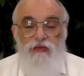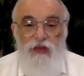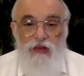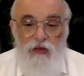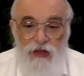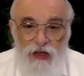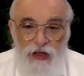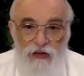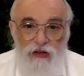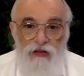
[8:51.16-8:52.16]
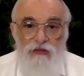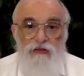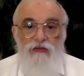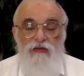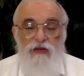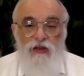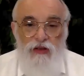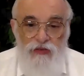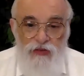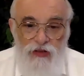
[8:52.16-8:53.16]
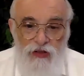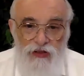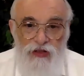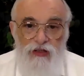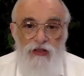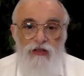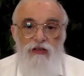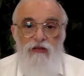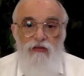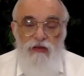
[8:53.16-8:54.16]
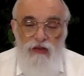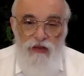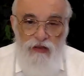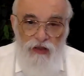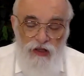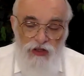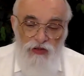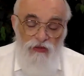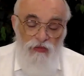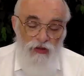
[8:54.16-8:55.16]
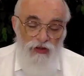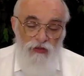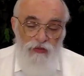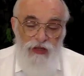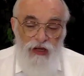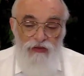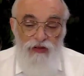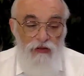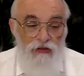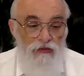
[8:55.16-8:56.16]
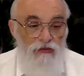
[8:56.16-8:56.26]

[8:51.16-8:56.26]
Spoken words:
to one area of consciousness, intellectual, emotional, behavior.